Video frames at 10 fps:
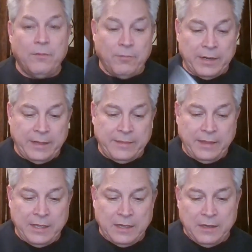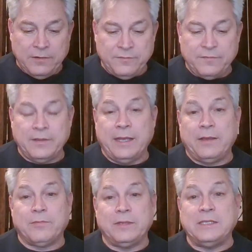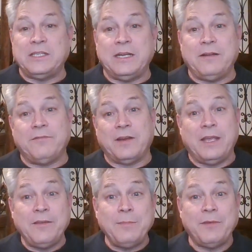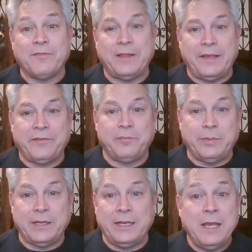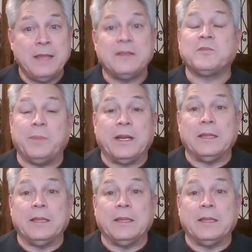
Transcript: when I think of like religion, and forgive me for this, but there's been a